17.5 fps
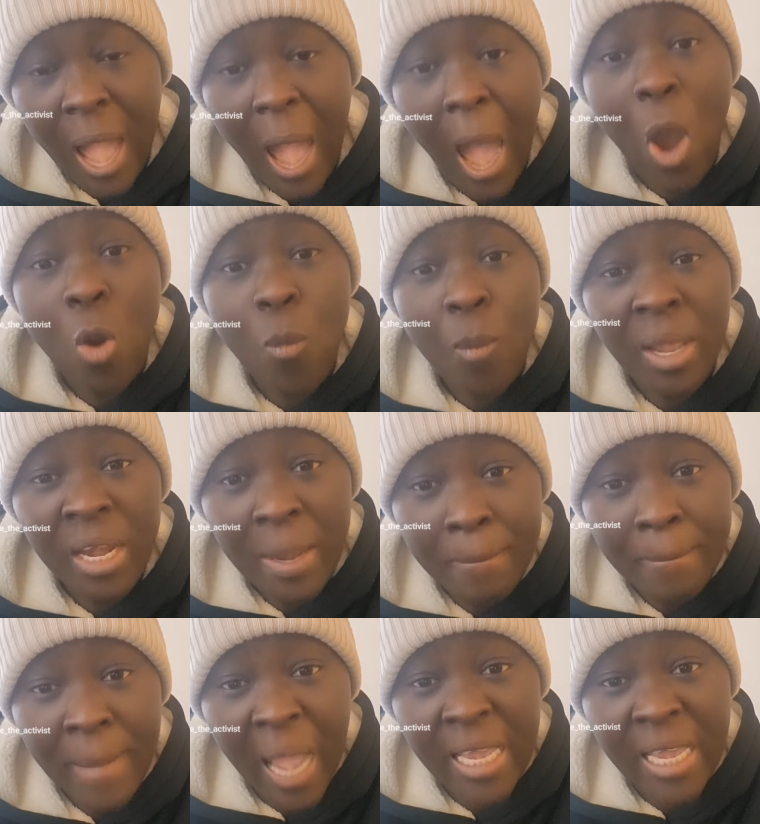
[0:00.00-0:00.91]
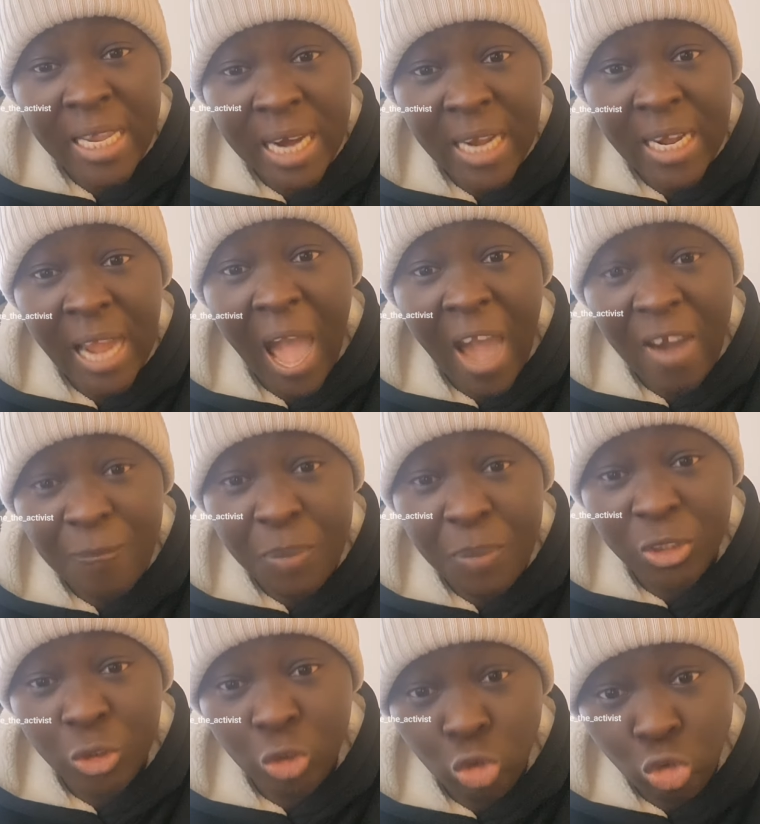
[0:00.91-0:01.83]
how many migrants have
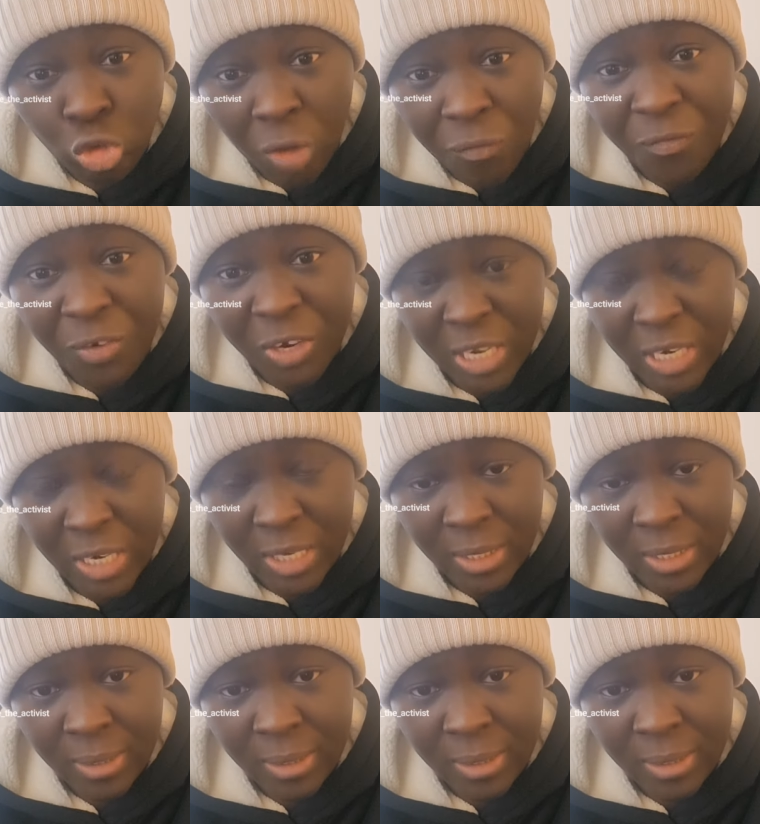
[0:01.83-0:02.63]
been suffering